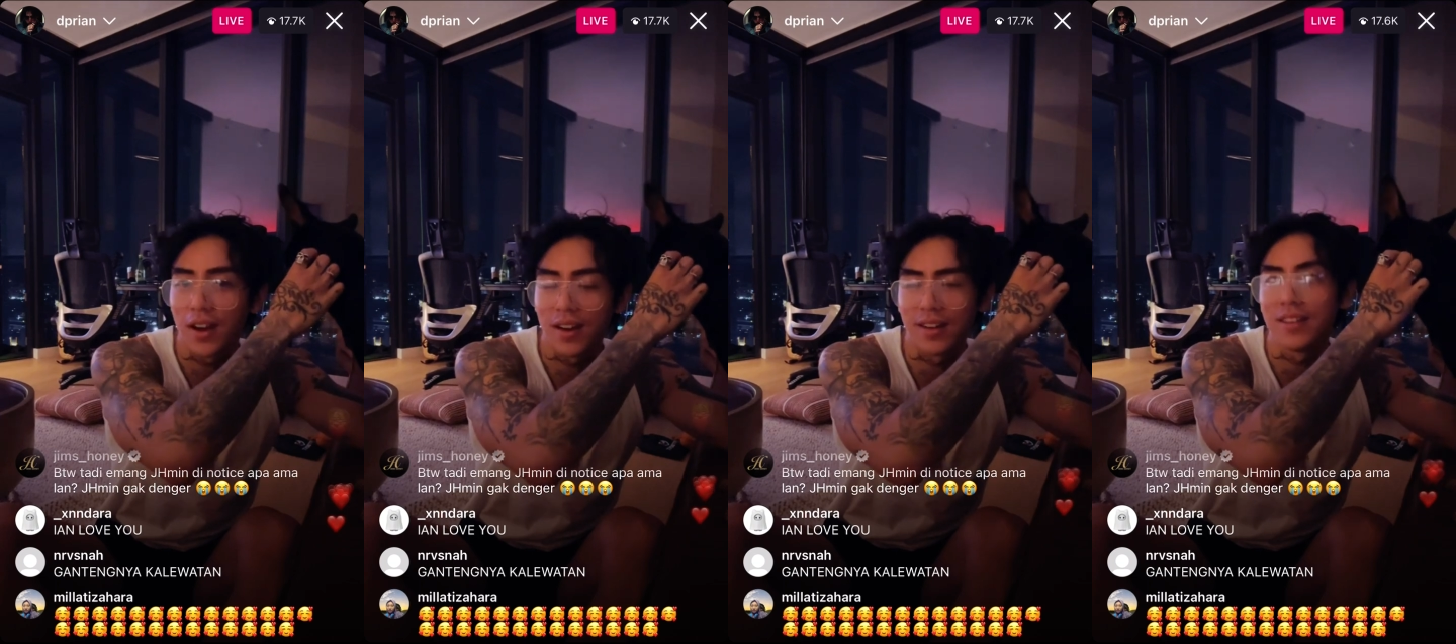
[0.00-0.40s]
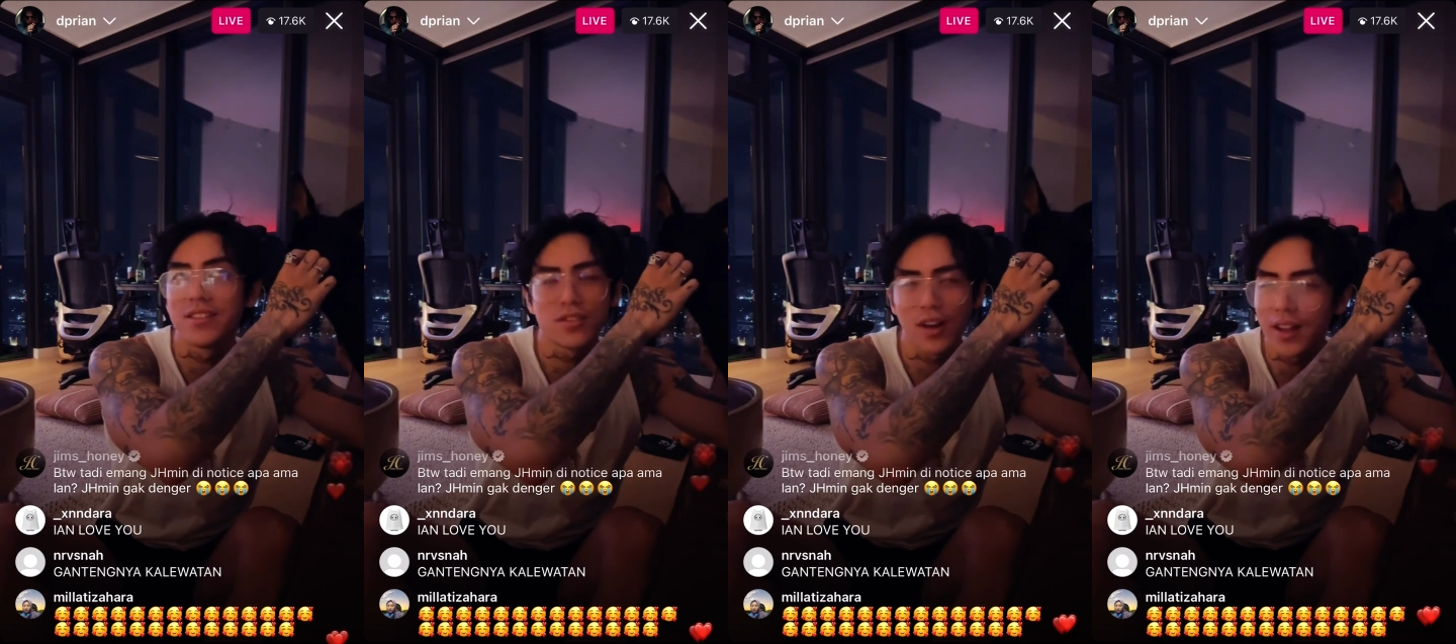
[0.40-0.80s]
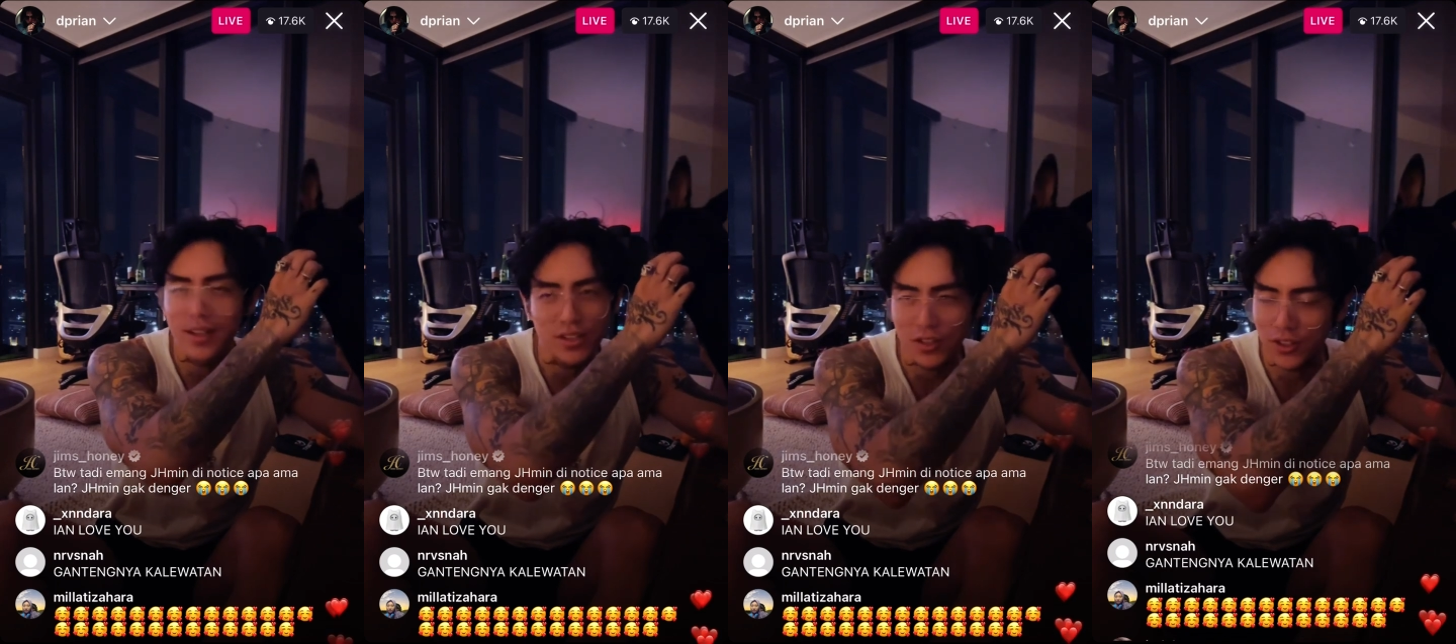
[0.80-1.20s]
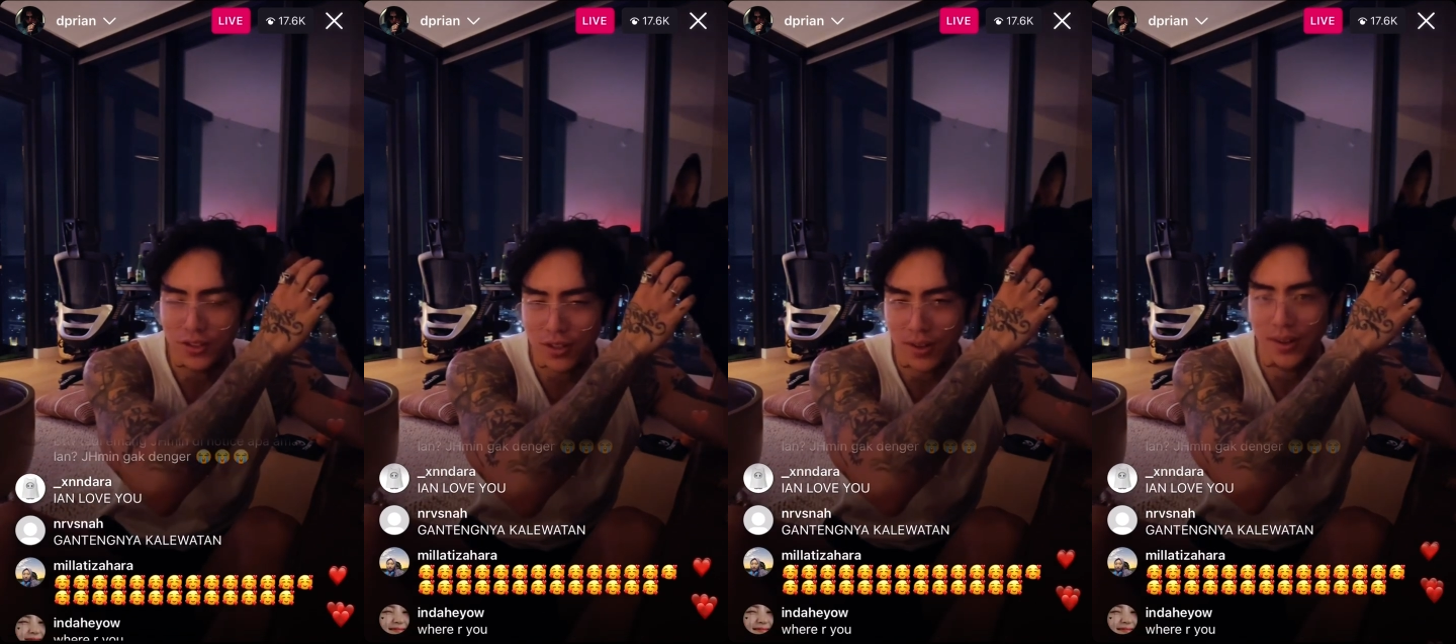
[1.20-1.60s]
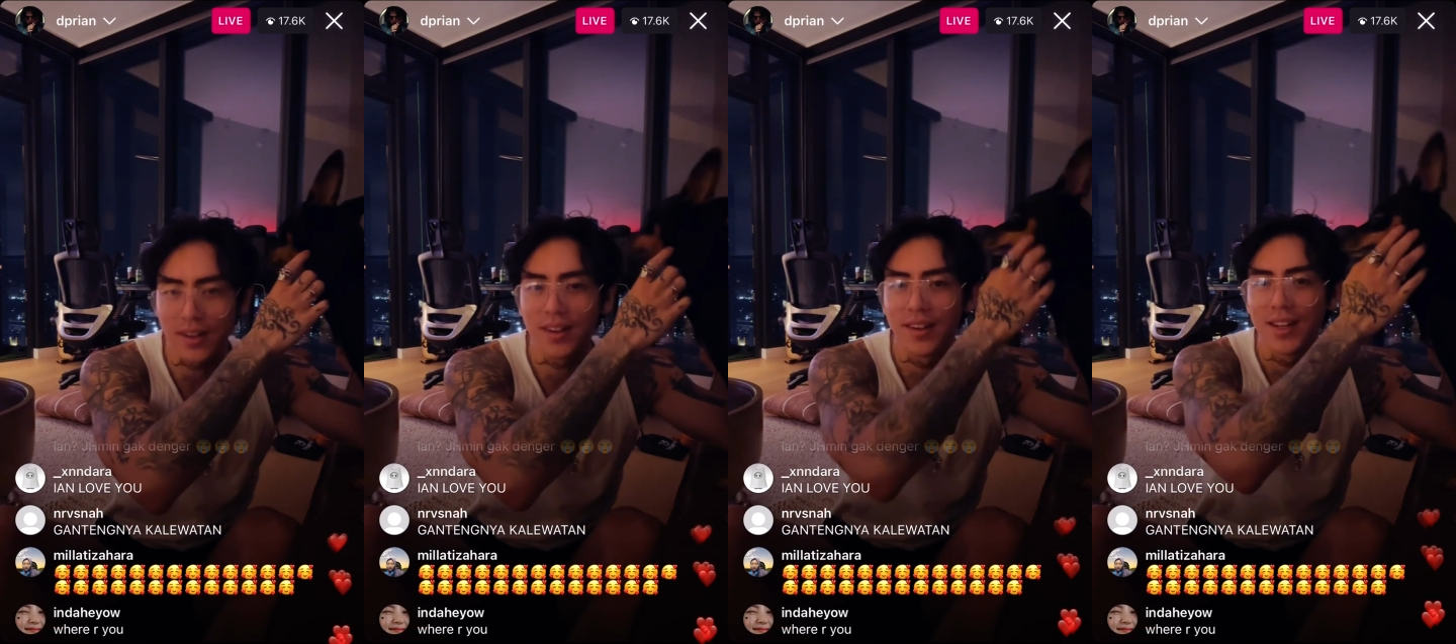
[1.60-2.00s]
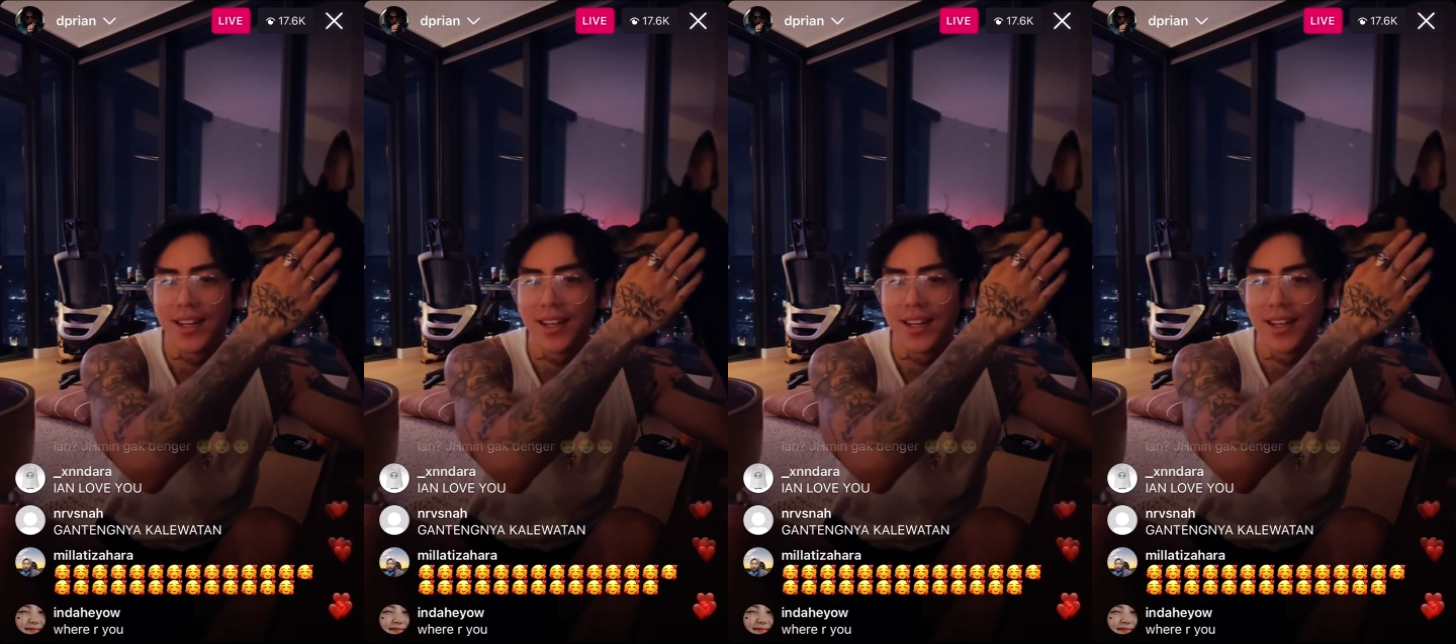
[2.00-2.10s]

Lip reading: Australian show, sorry,